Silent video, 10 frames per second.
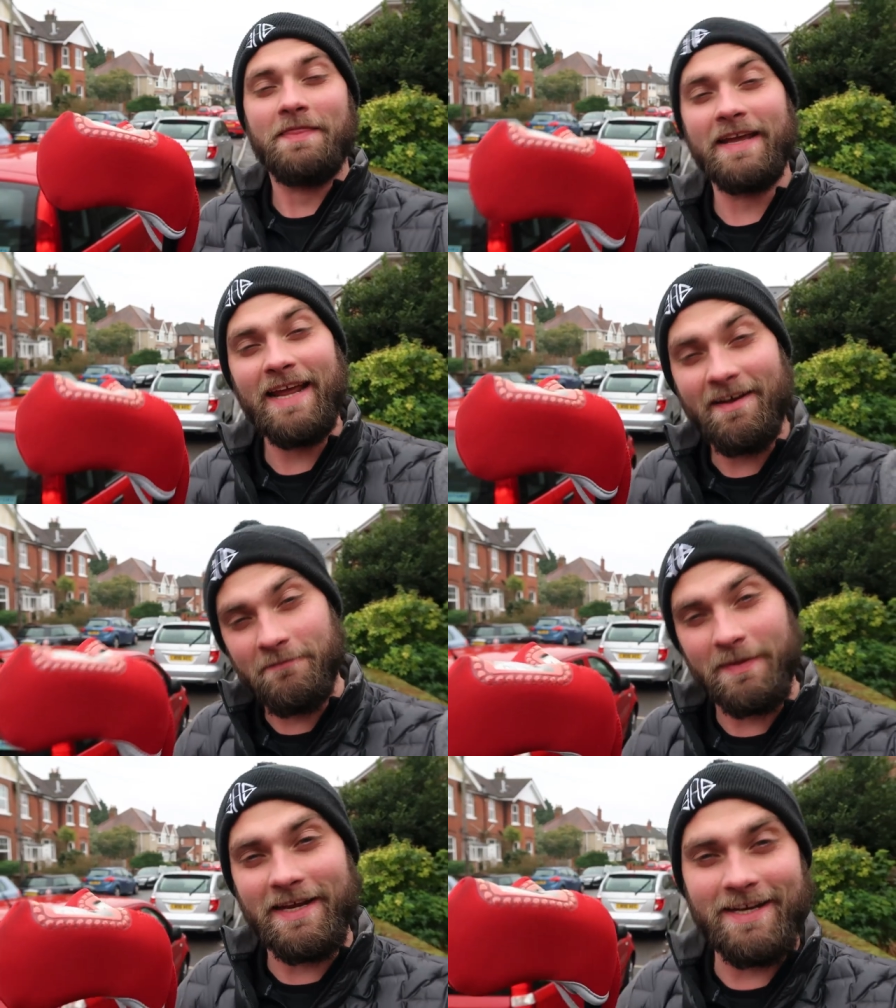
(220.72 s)
They
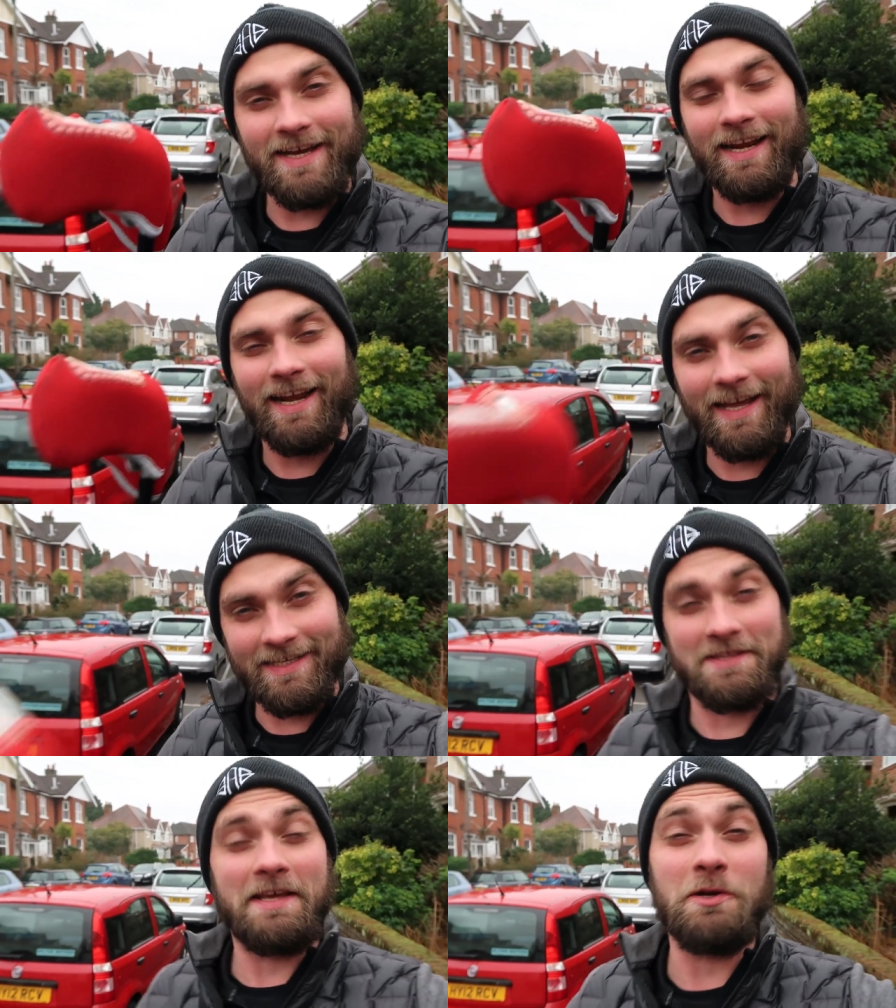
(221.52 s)
have been
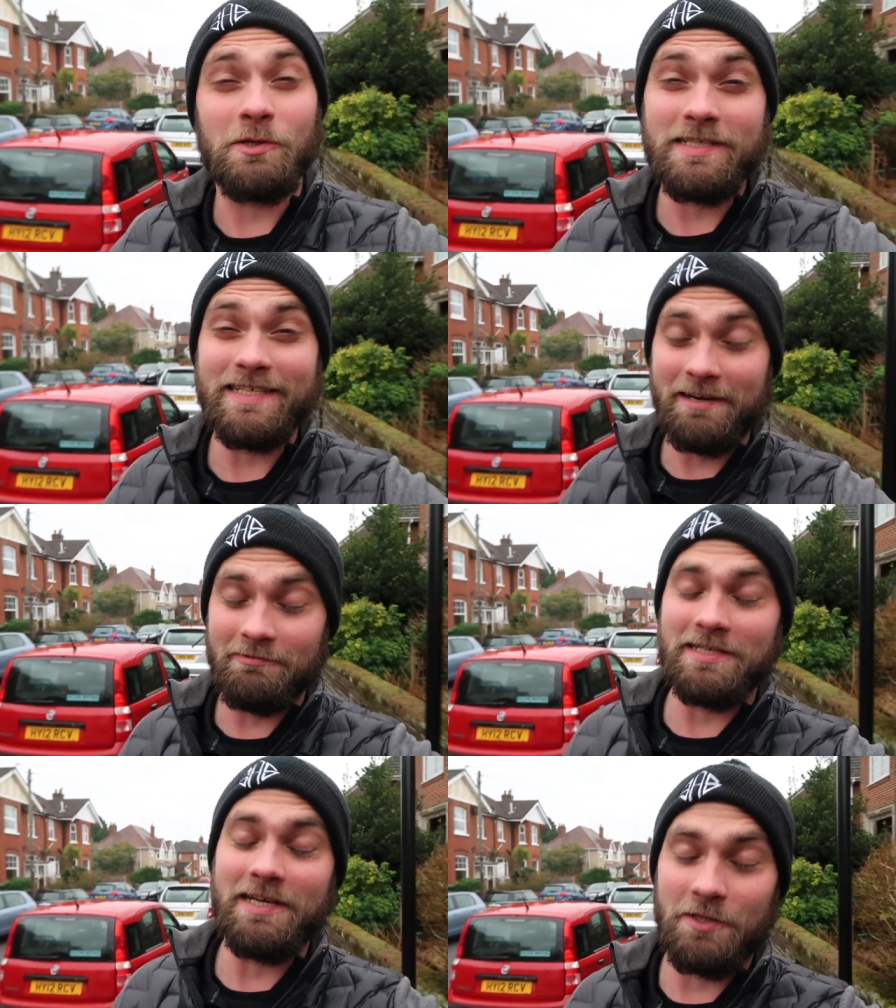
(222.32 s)
collected. They look
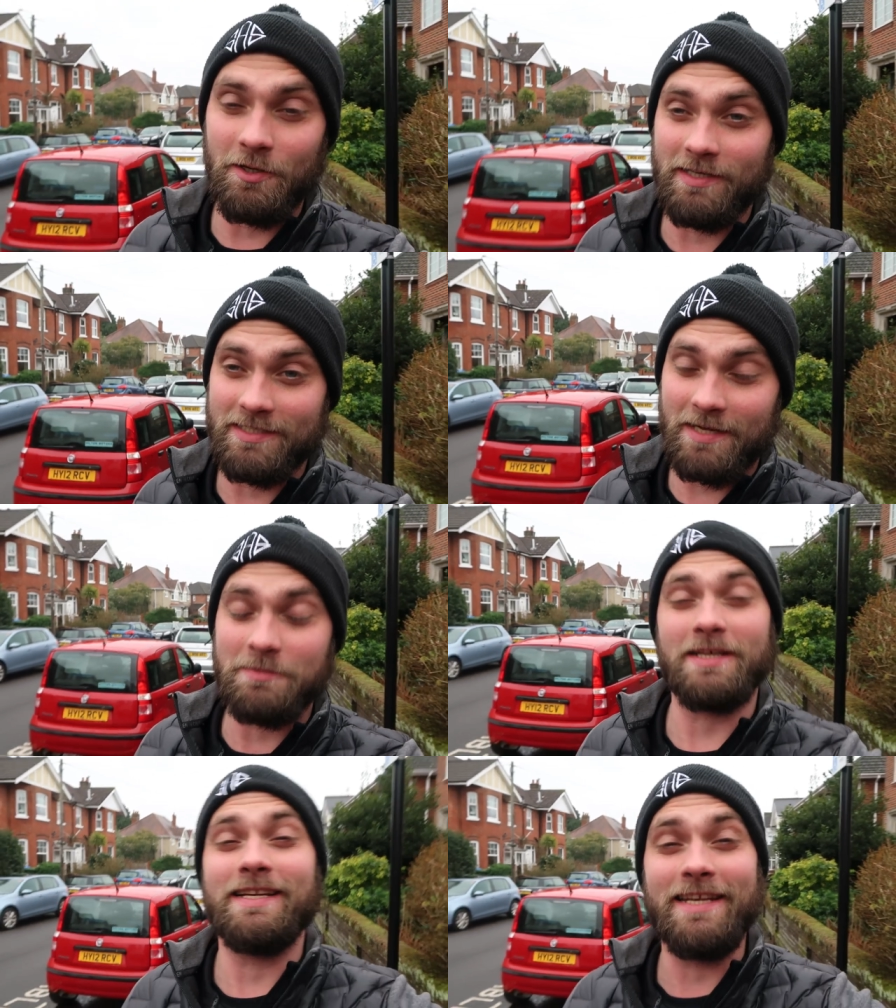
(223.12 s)
seriously good in
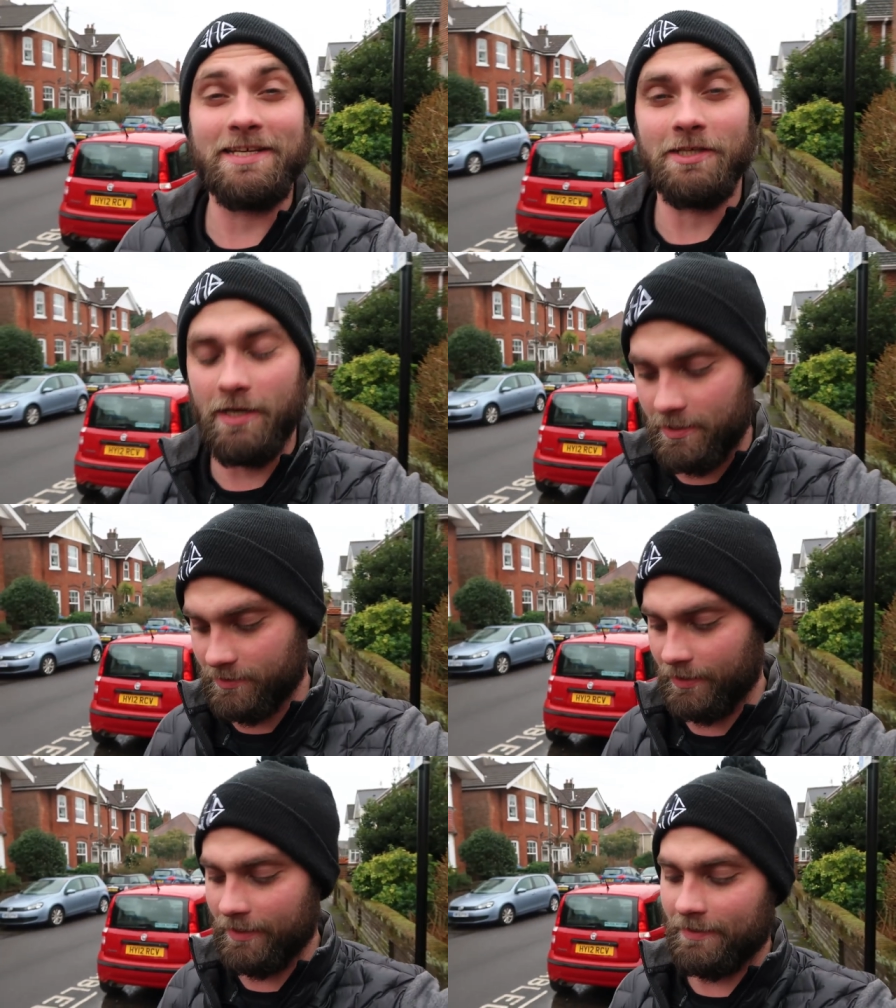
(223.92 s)
terms of condition
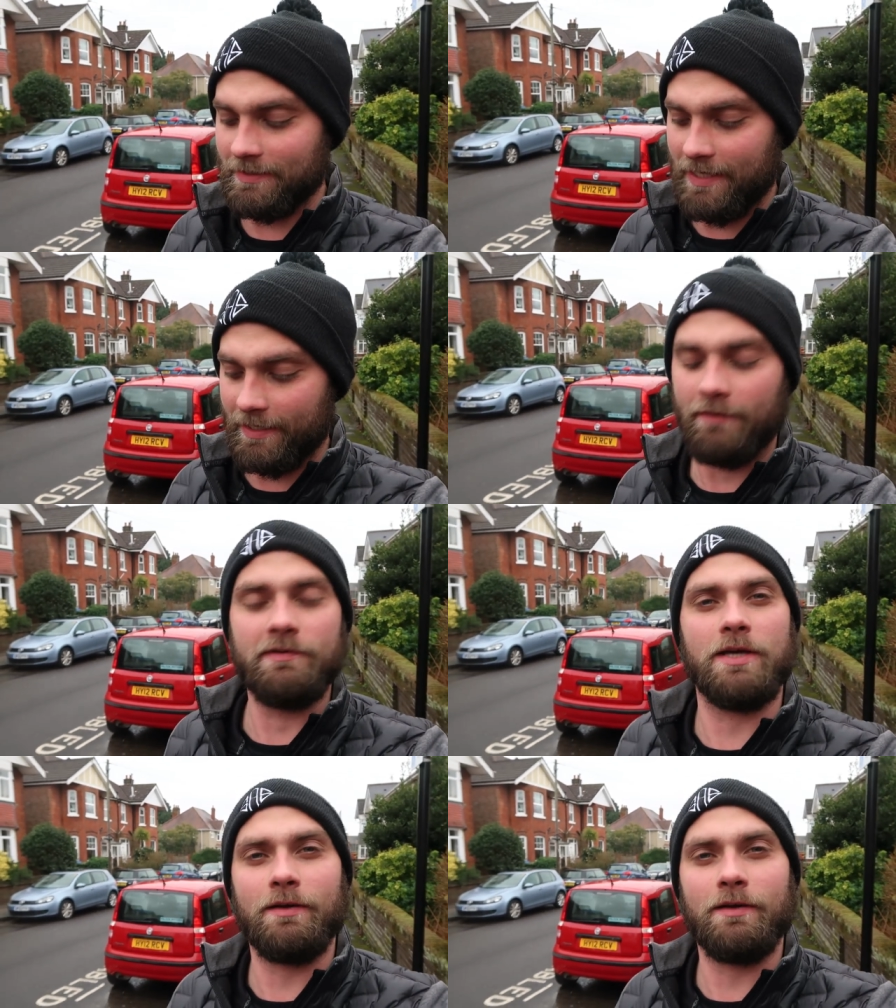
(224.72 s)
underneath these head covers.